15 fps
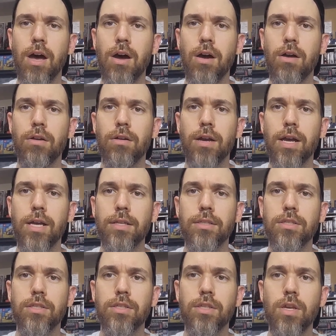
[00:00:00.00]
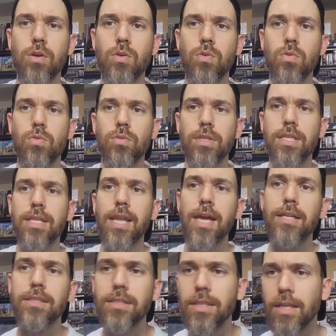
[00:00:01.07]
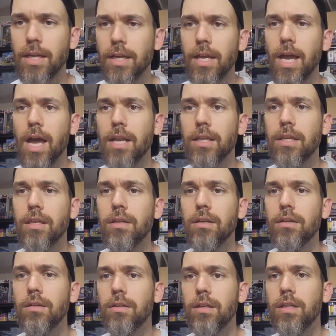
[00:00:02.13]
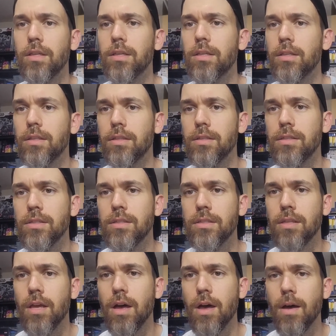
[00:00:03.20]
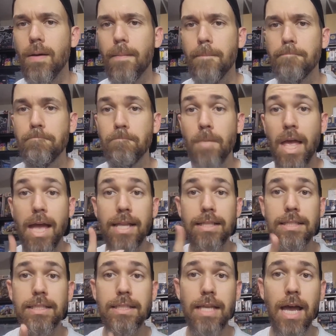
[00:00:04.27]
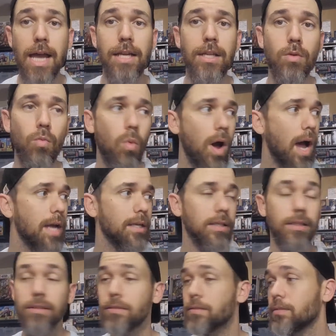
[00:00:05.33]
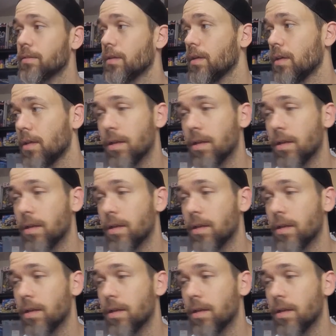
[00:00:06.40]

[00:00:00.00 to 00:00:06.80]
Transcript: Alright, so the next thing I got here is some Tidy Whiteys.